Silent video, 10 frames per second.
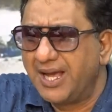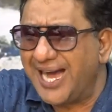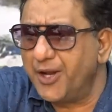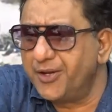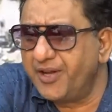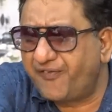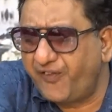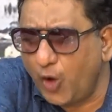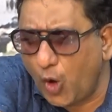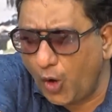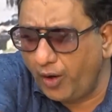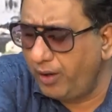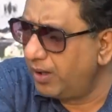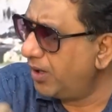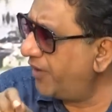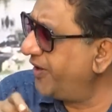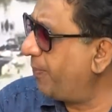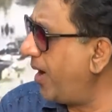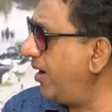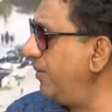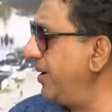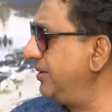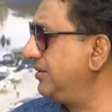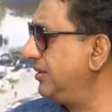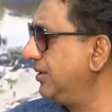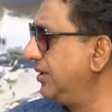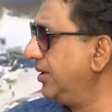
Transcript: And on the floor of the Parliament,